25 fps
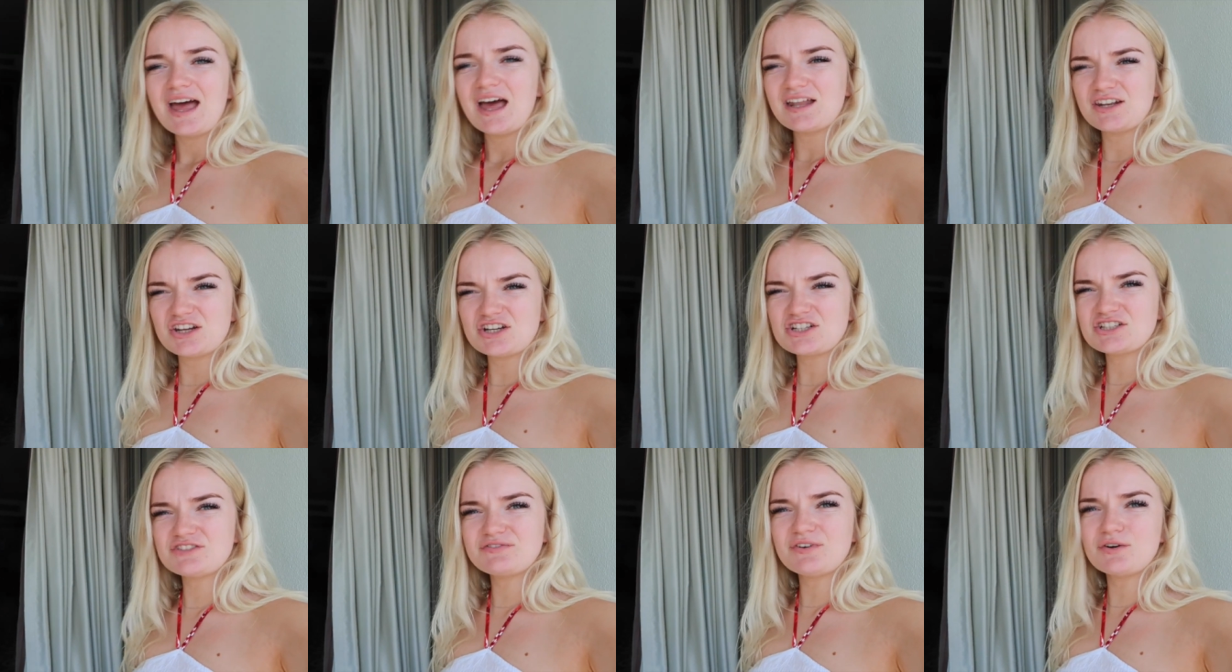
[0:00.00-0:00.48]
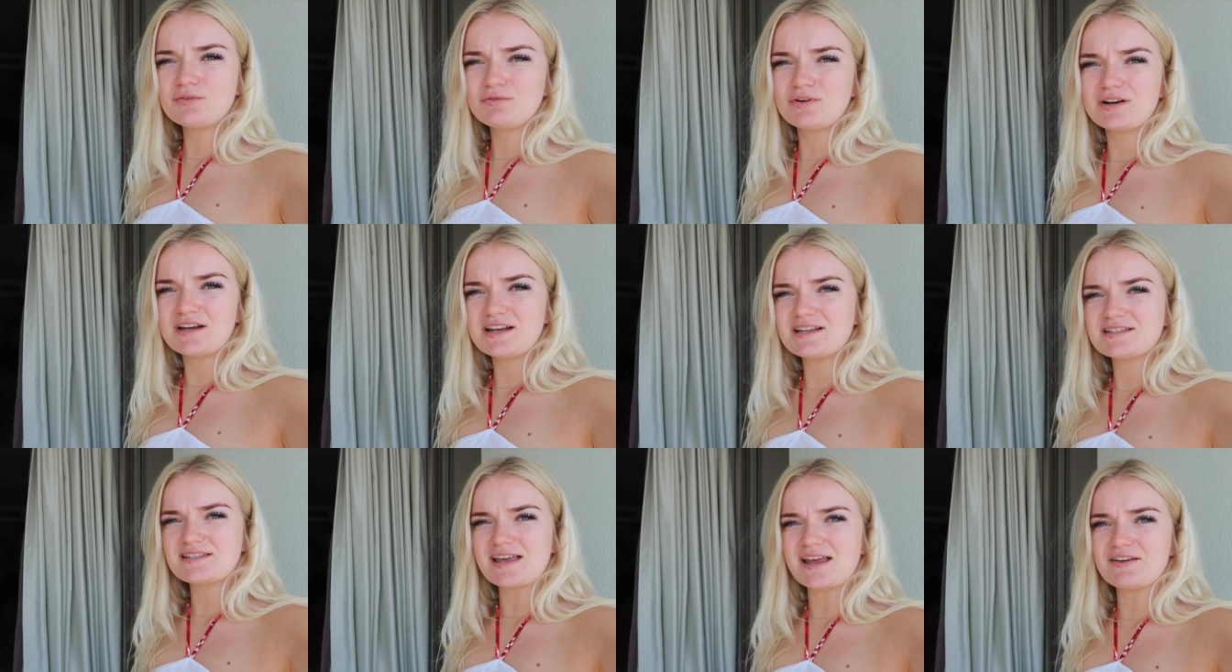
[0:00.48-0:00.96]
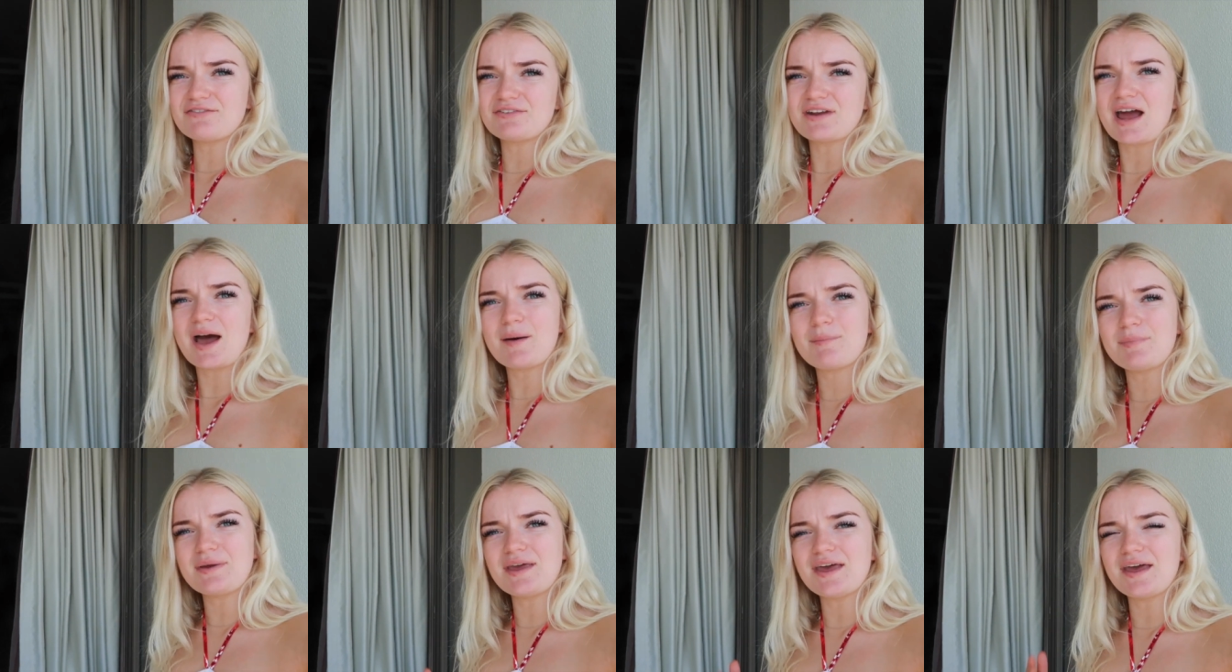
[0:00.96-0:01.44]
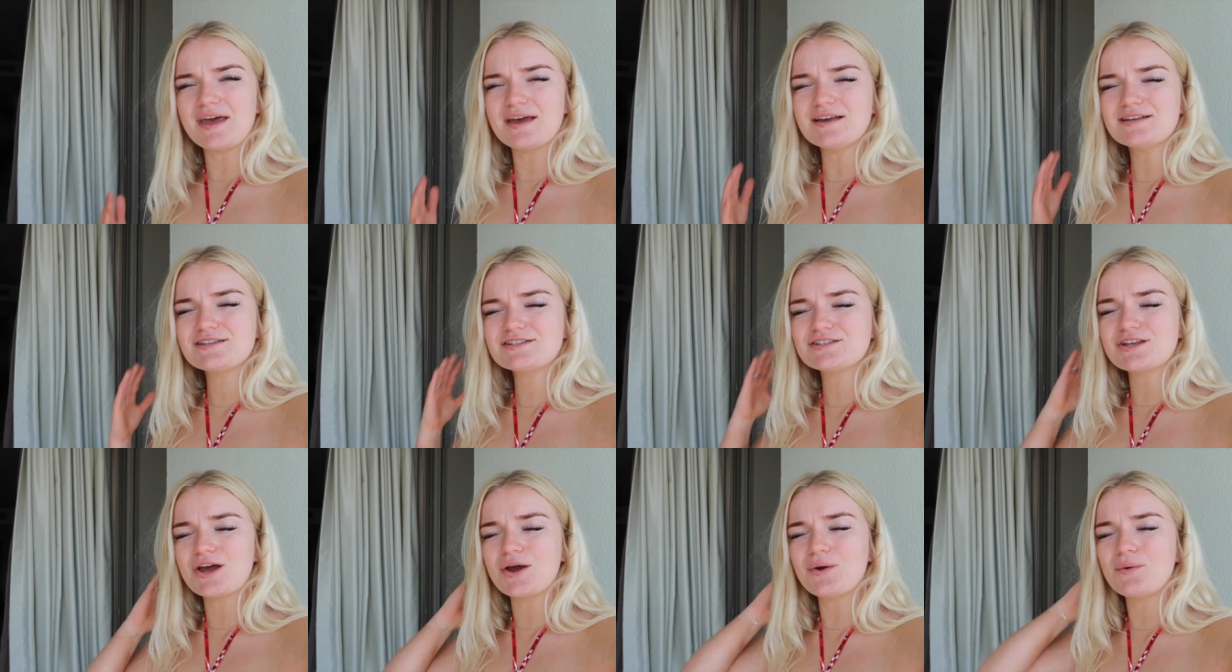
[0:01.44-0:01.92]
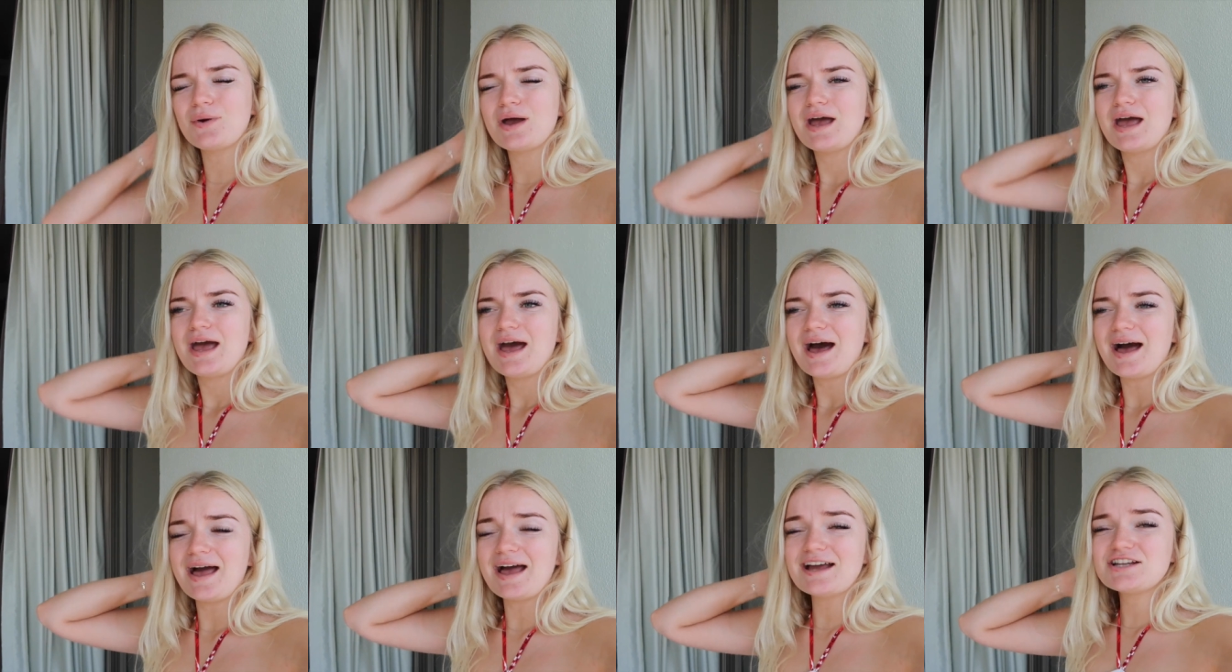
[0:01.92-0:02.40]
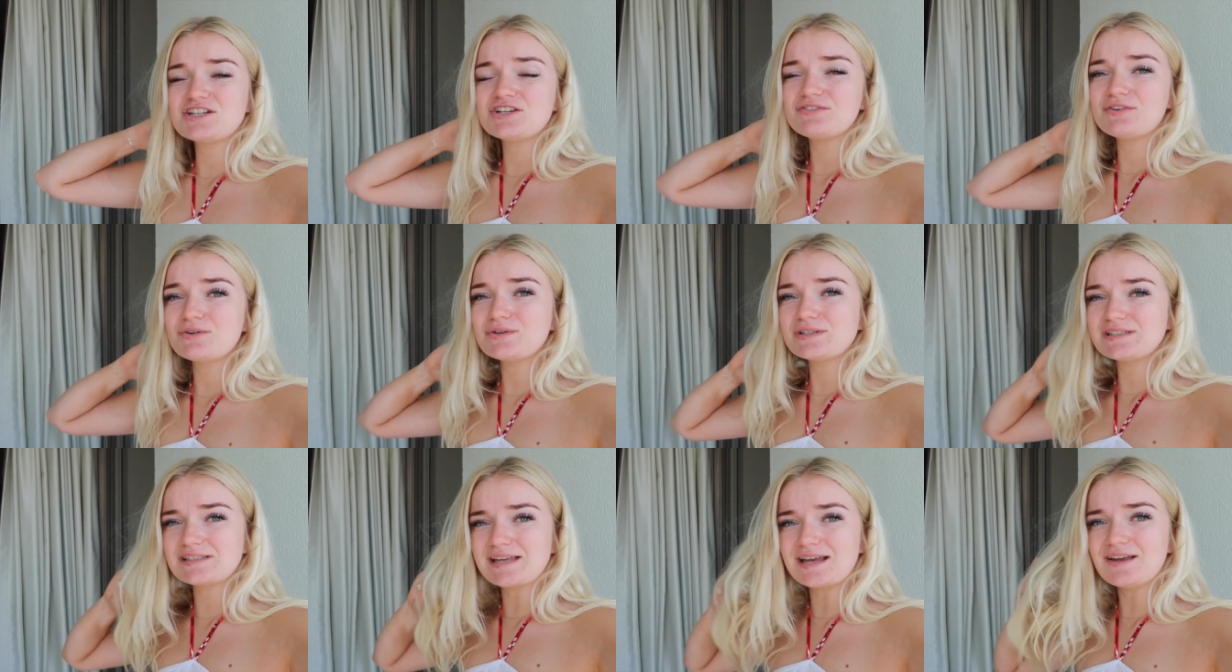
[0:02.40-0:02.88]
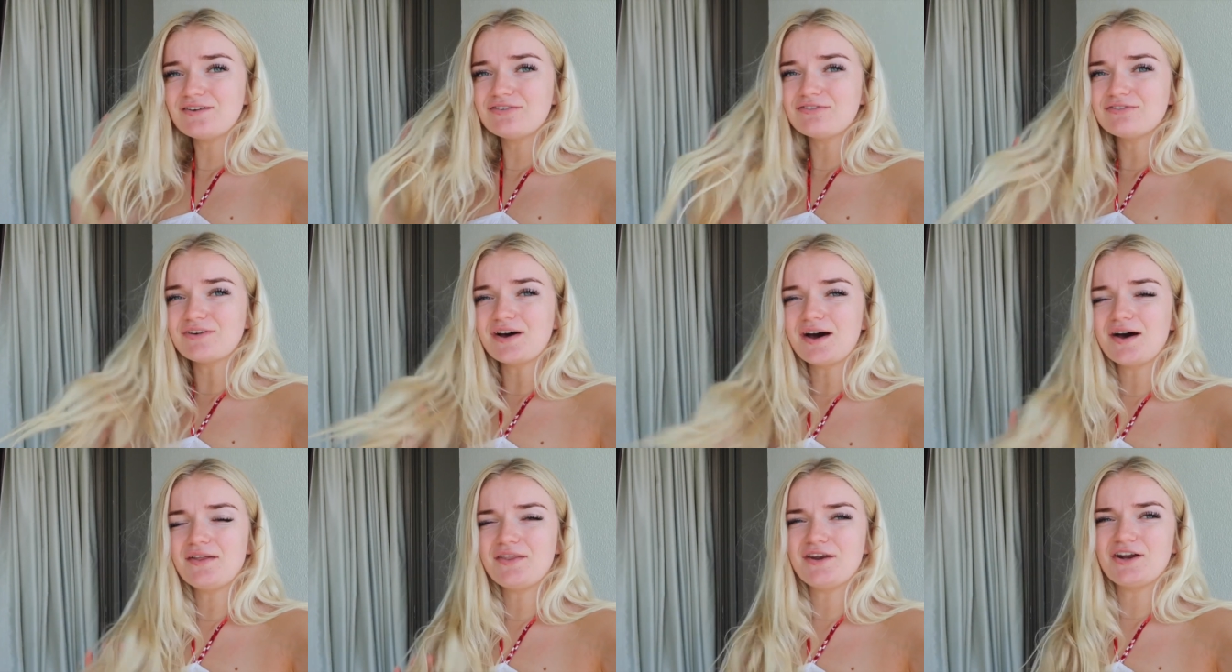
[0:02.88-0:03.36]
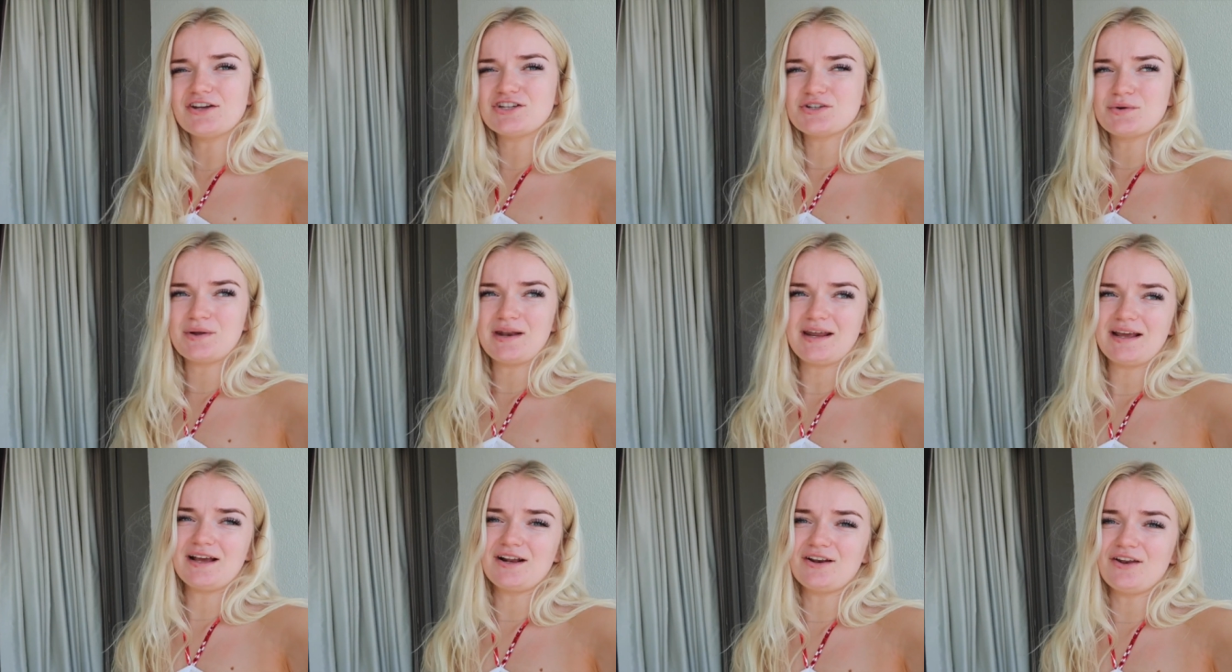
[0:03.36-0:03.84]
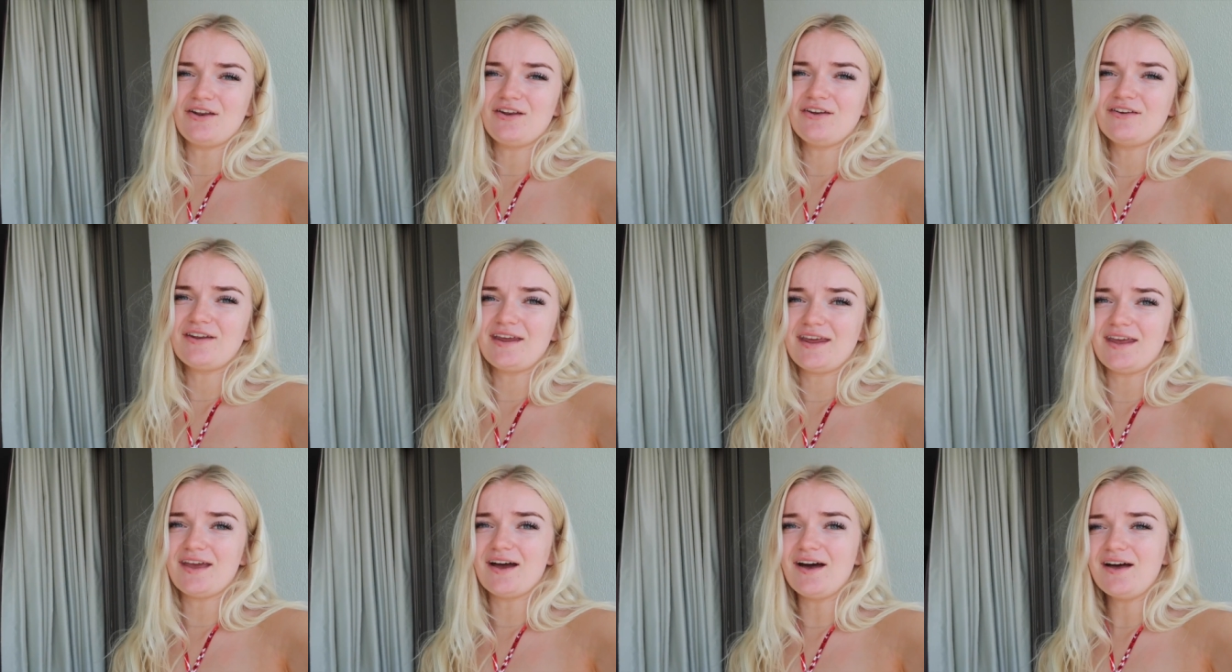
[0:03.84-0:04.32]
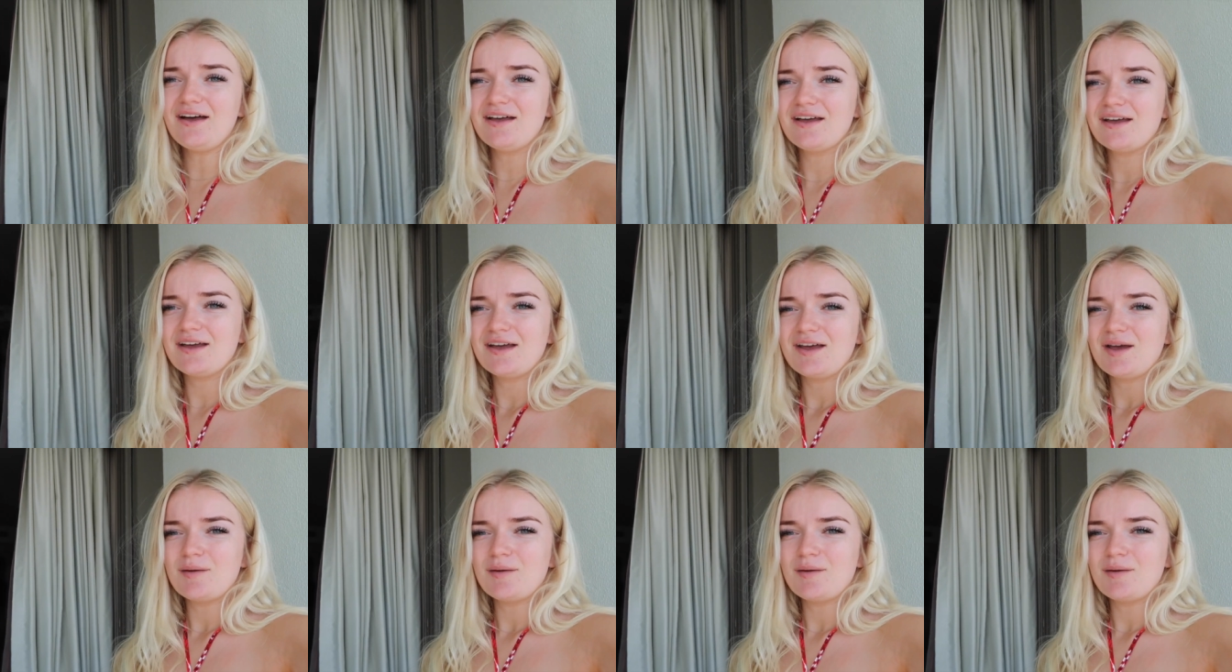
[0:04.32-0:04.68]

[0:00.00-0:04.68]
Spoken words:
And I just feel really safe and happy here. So I actually feel safer than I do in England here,